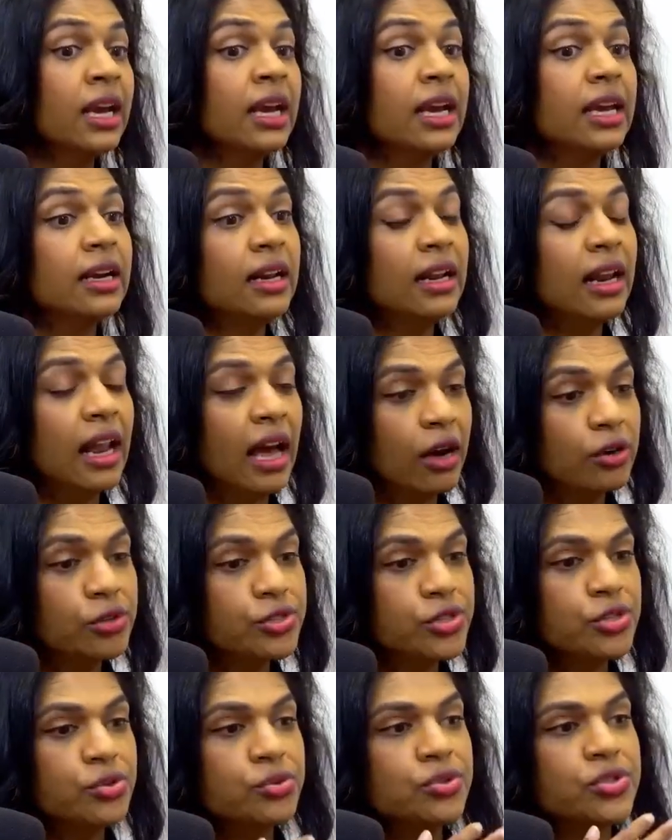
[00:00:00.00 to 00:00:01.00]
It
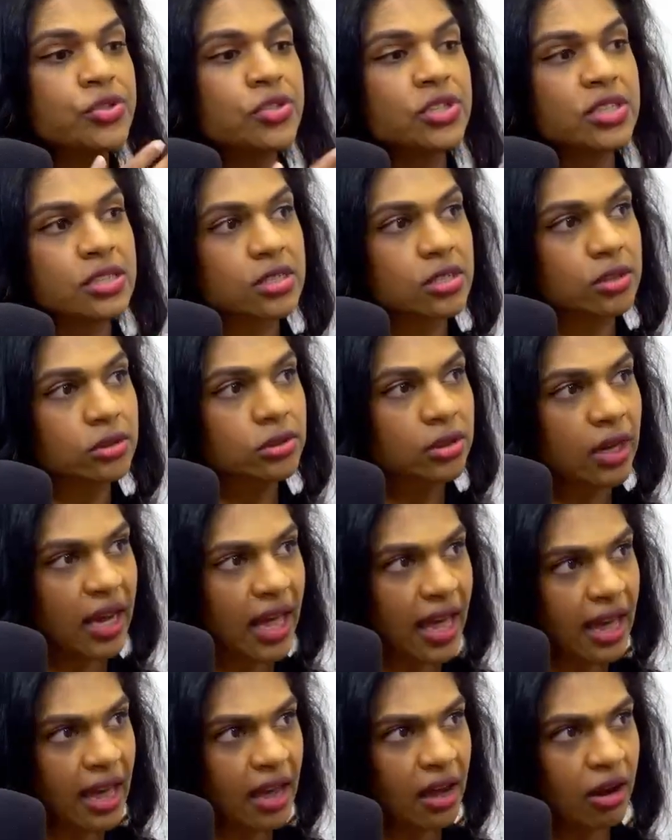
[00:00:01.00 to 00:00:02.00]
allows you to still
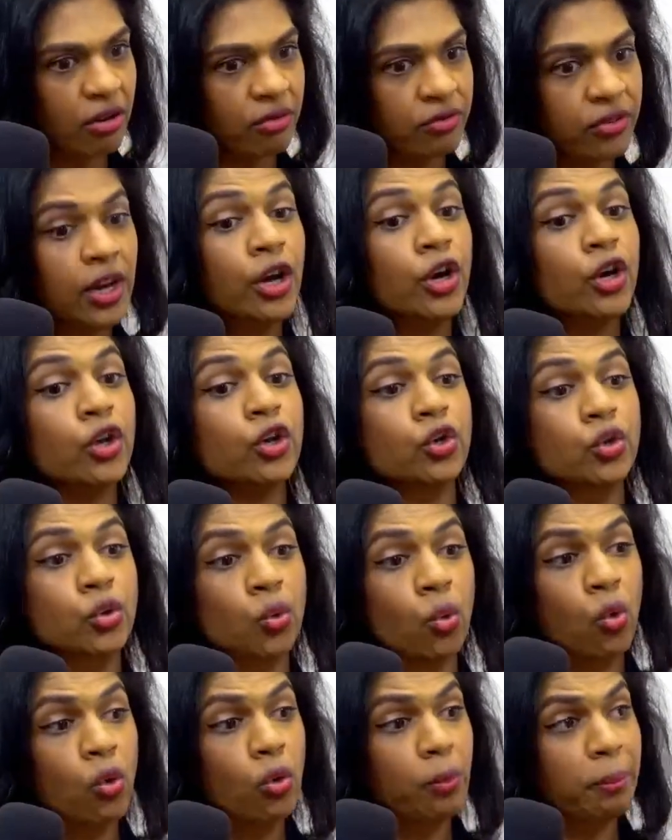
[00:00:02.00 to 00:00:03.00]
have
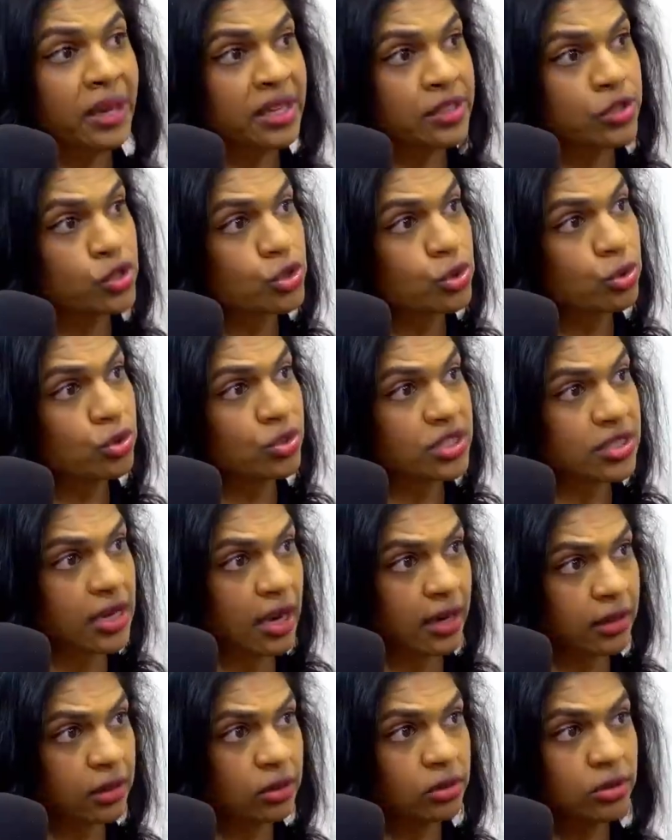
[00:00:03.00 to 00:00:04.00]
your menstrual
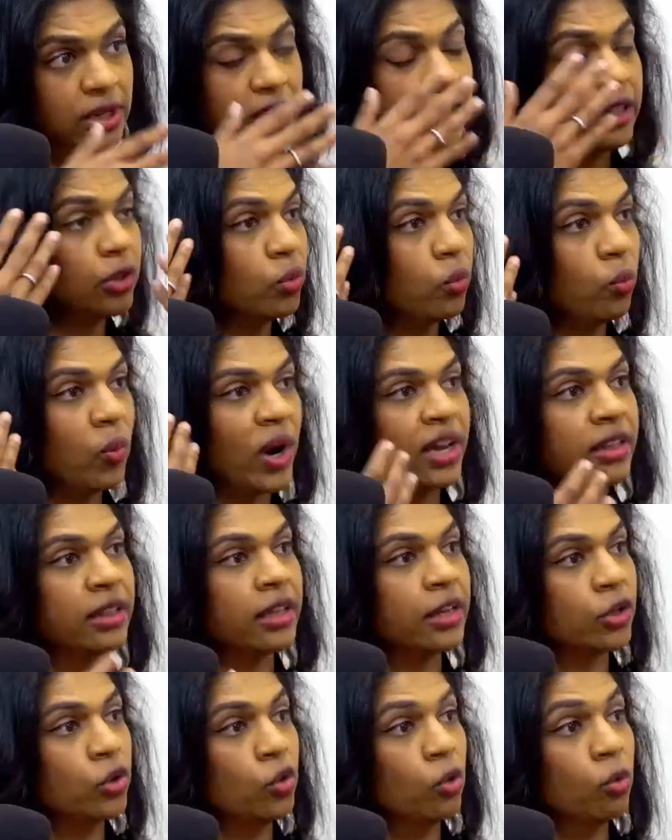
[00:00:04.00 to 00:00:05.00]
cycle in the way
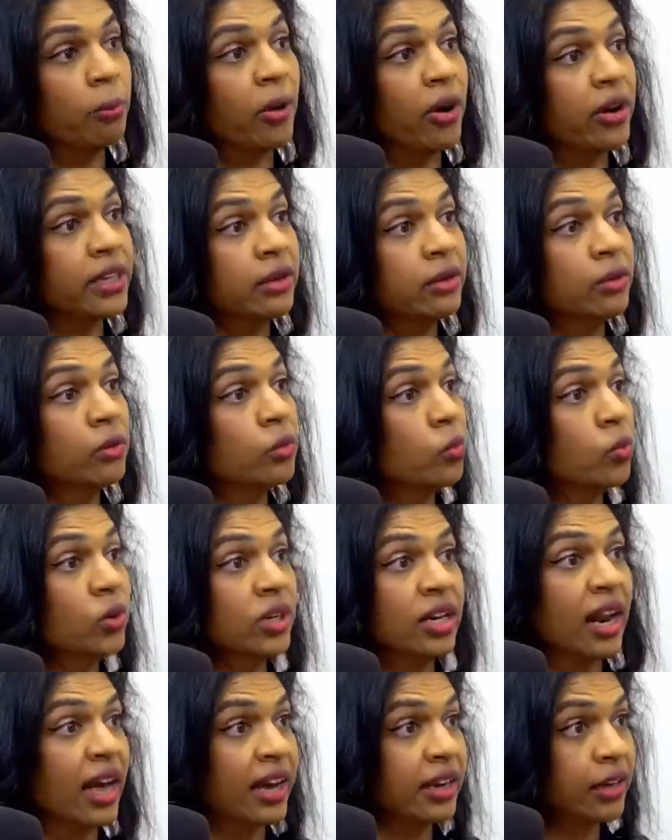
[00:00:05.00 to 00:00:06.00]
that your body
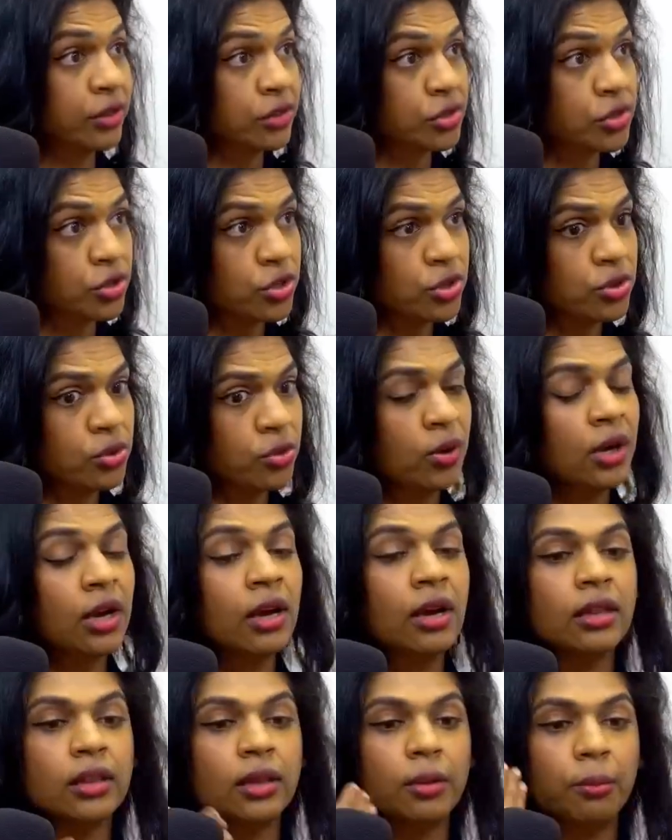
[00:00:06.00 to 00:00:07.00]
would like it to do.
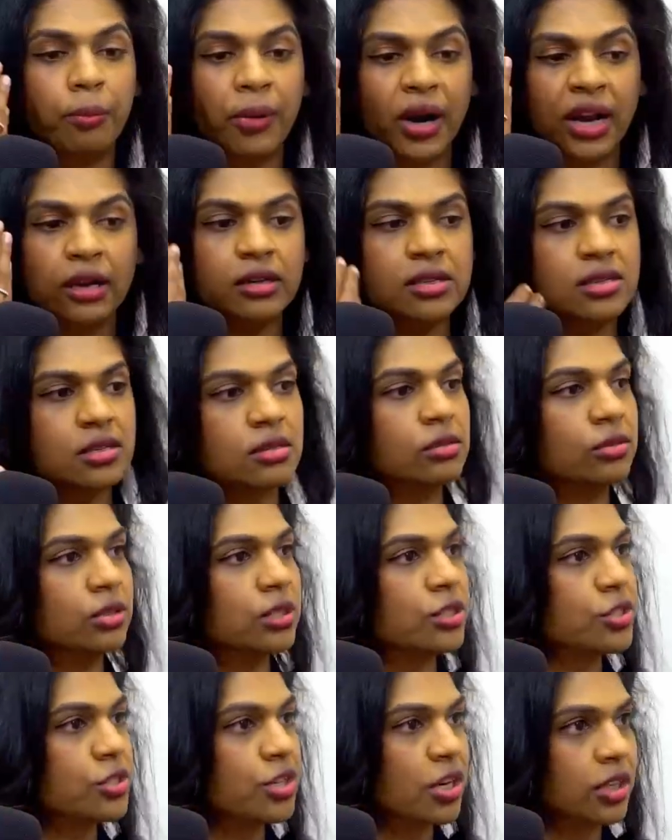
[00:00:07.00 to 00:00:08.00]
The brain is still
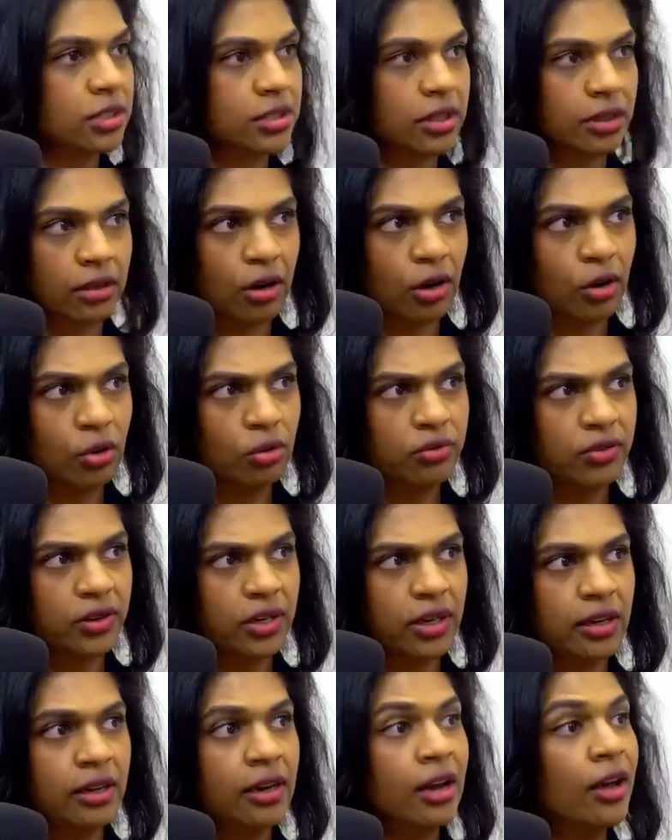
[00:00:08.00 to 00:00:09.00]
instructing the
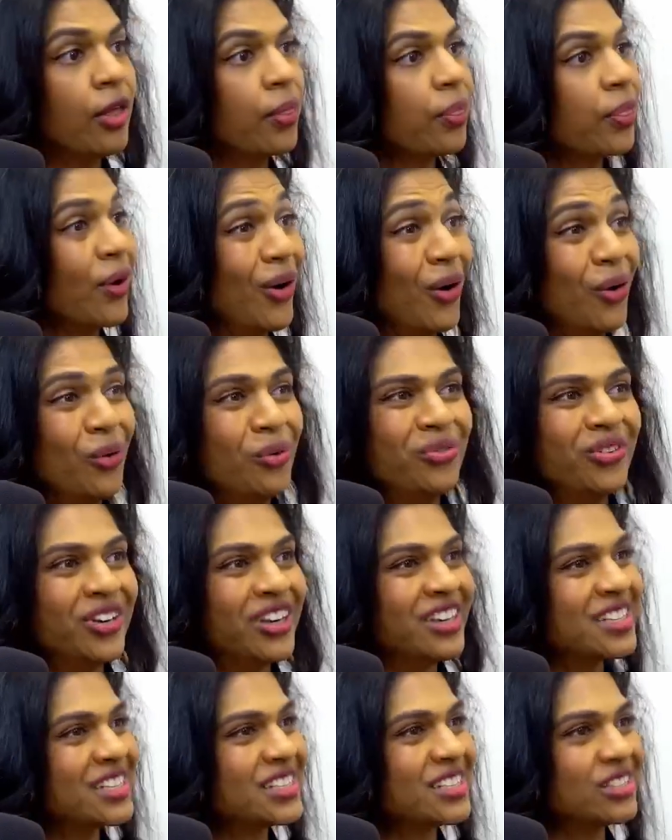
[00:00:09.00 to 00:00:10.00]

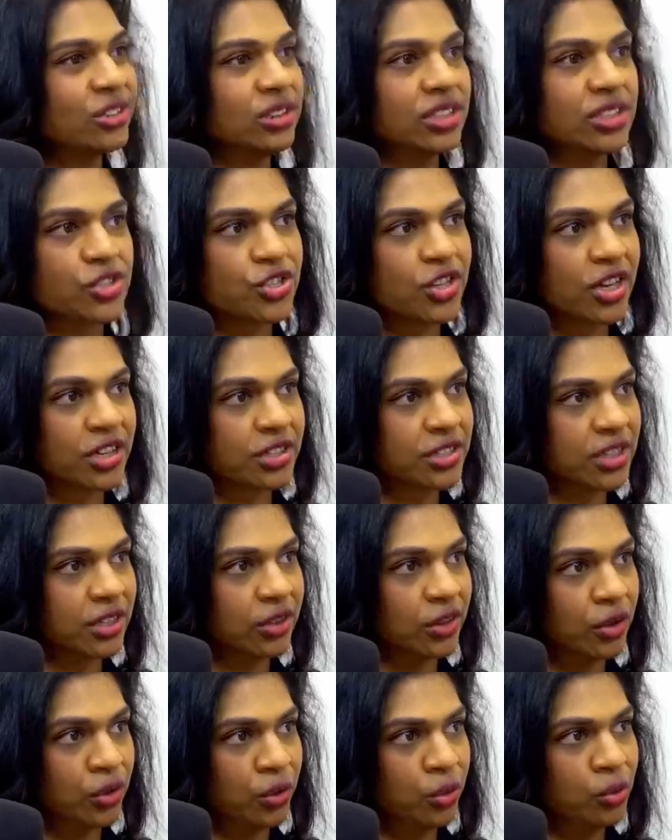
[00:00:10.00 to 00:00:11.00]
ovary is still instructing
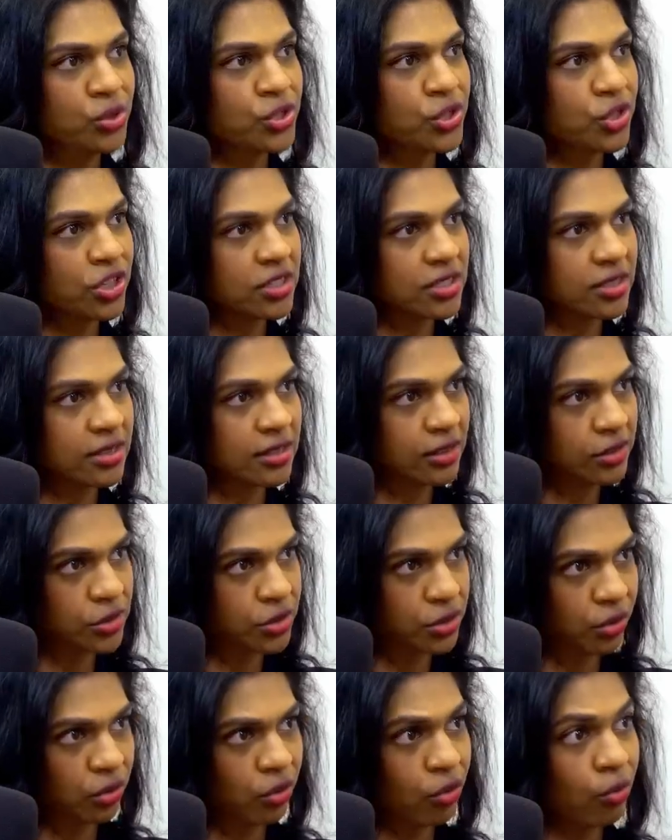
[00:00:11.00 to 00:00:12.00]
the uterus
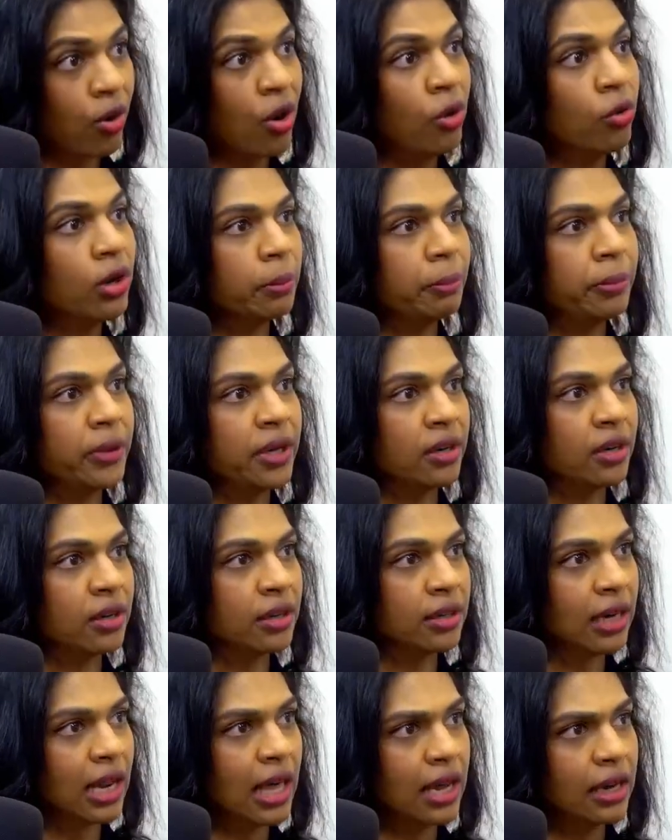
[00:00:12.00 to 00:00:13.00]
to grow a
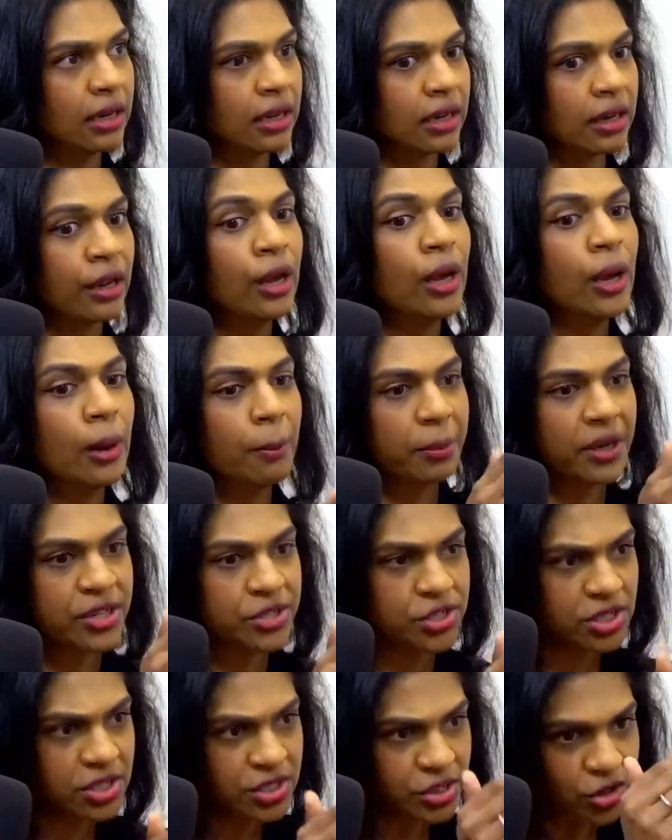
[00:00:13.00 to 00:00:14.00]
period lining. But
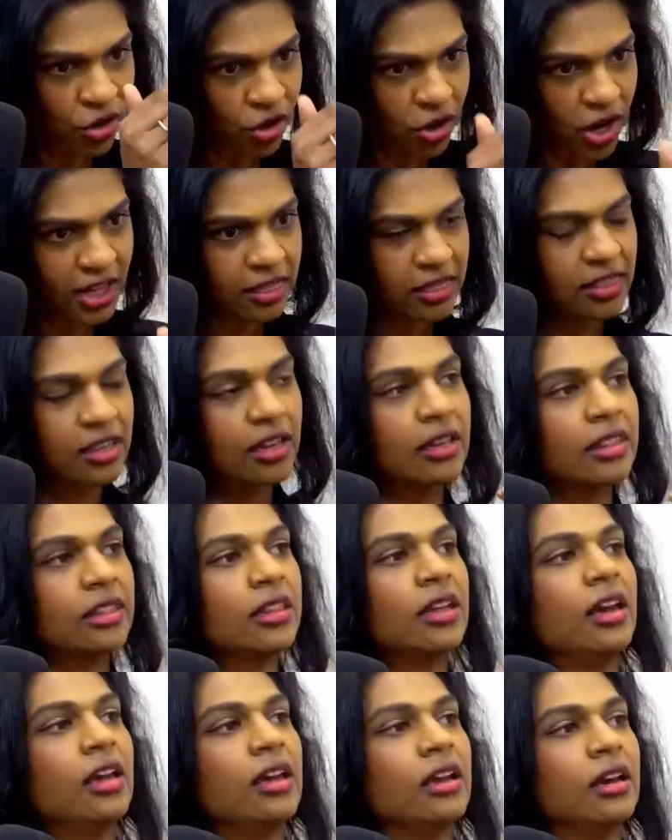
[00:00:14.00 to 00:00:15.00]
just right there at
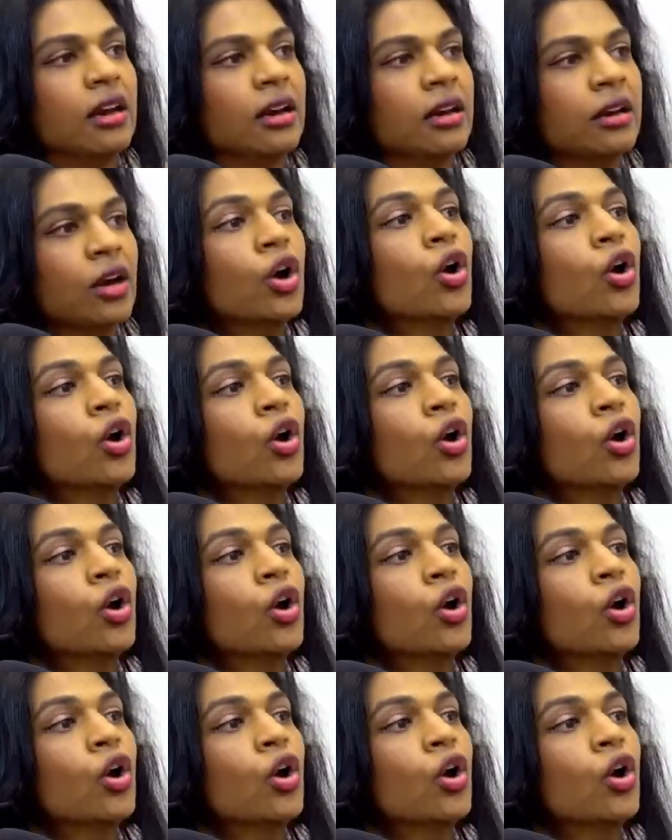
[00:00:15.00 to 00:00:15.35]
the end,